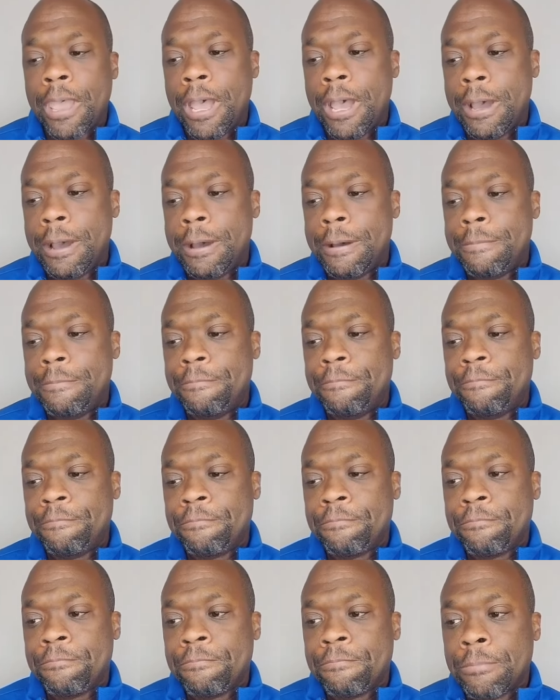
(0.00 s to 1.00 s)

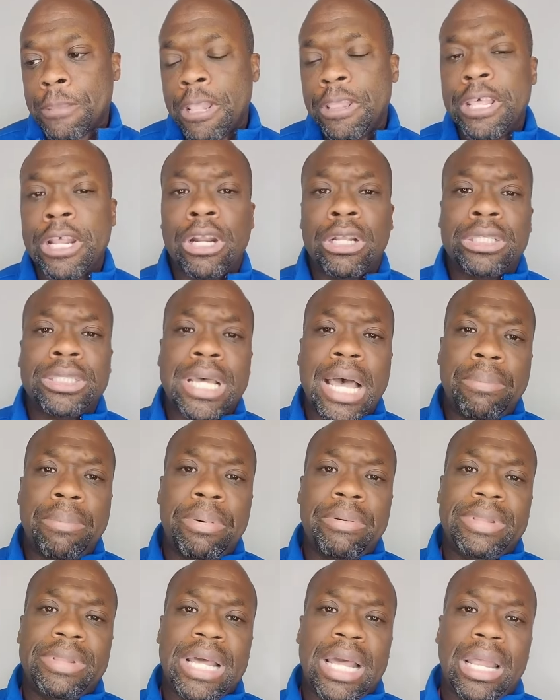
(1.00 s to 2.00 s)
Um, then on
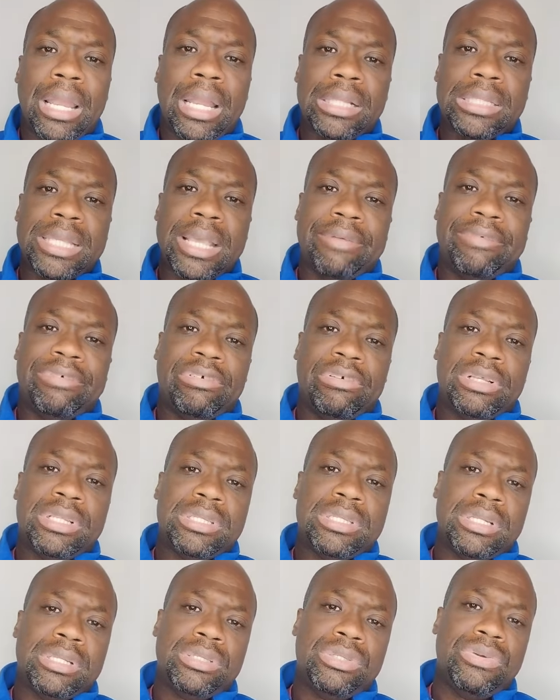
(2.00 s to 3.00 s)
top of that, let's say for
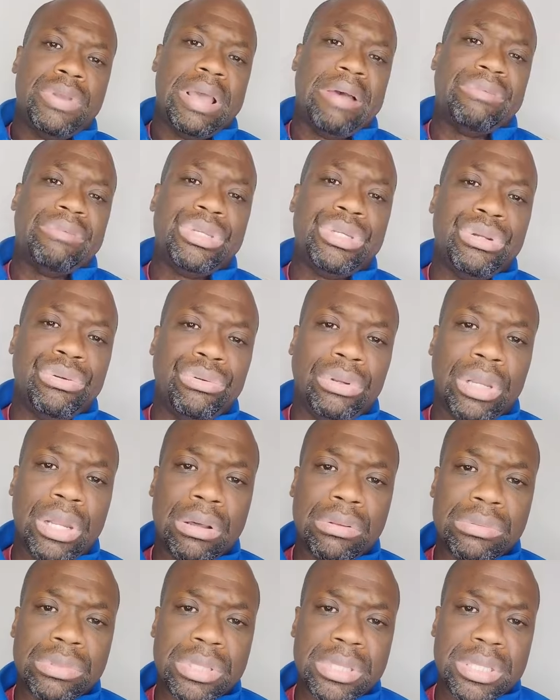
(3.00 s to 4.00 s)
instance you have student
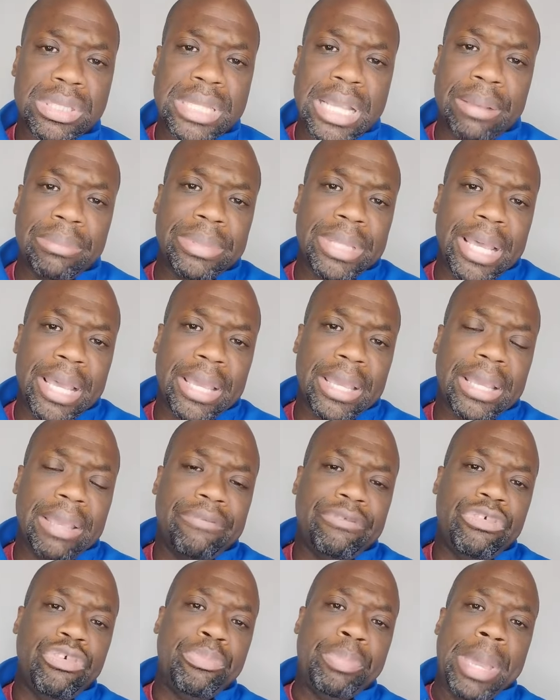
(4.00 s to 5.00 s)
loans. Same thing.
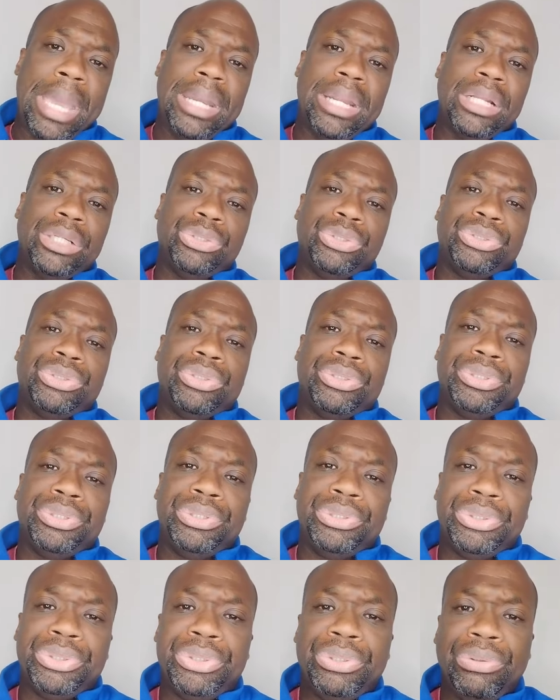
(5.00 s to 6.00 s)
If you paid interest
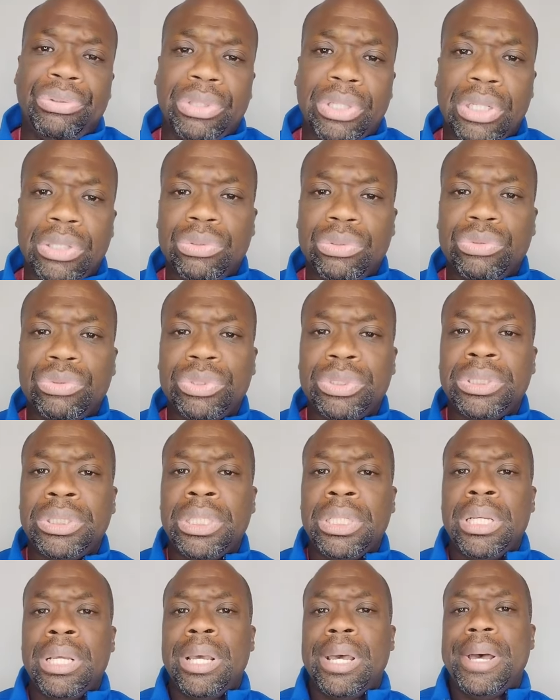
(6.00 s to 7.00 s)
on your student loans,
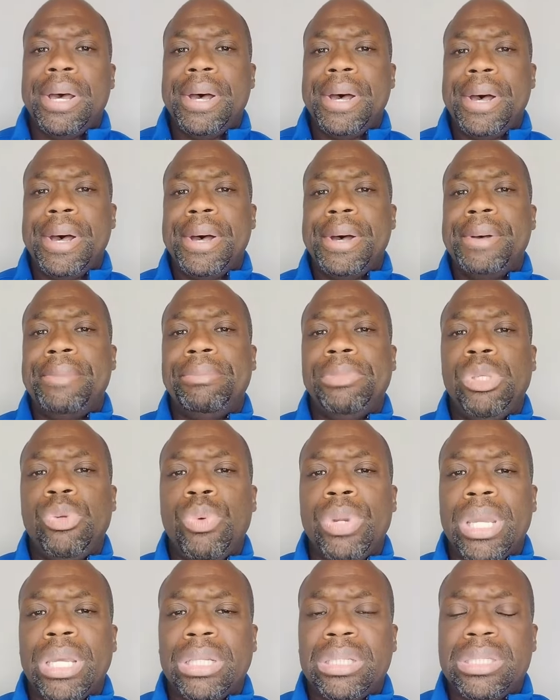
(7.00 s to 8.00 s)
um, you
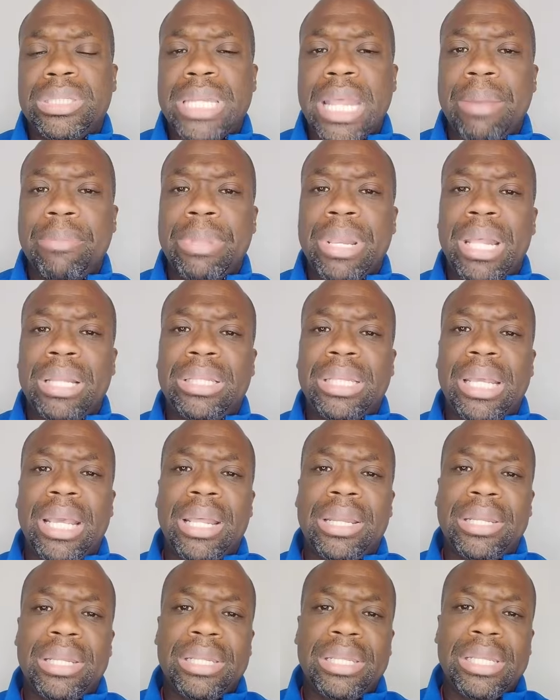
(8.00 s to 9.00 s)
would get a statement at
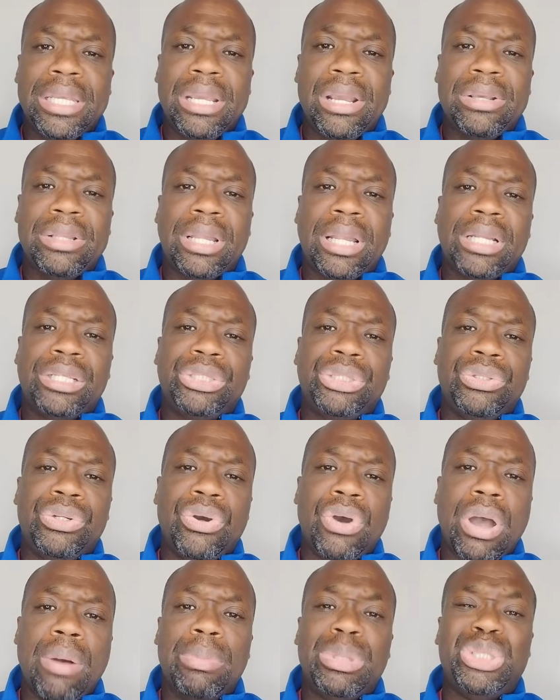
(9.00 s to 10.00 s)
the end of the year that lets you
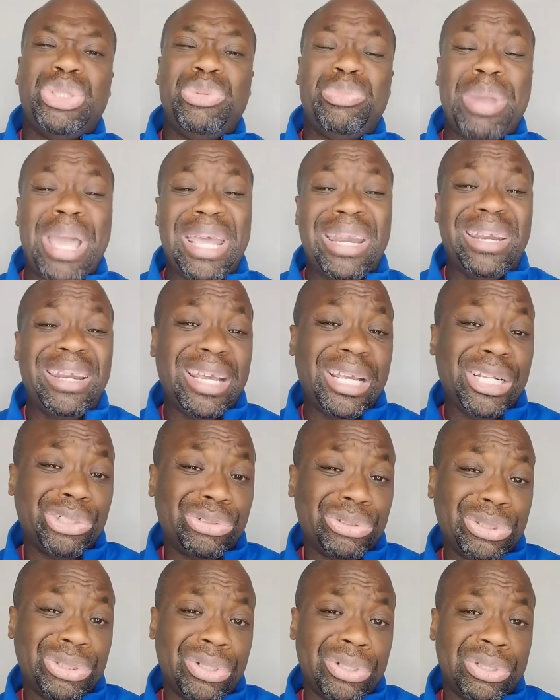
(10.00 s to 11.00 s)
know how much you paid in
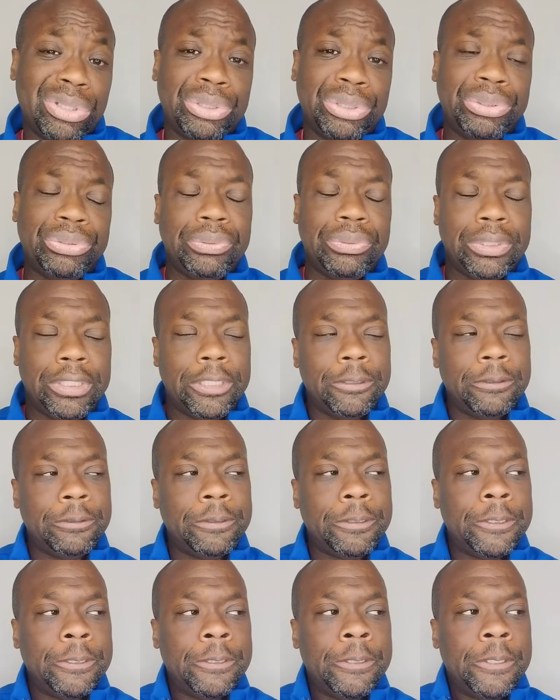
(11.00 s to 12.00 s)
interest on those student
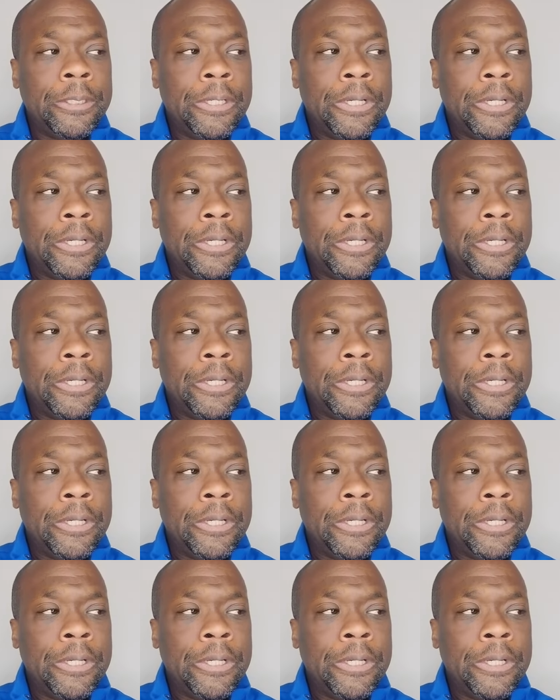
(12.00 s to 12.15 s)
loans.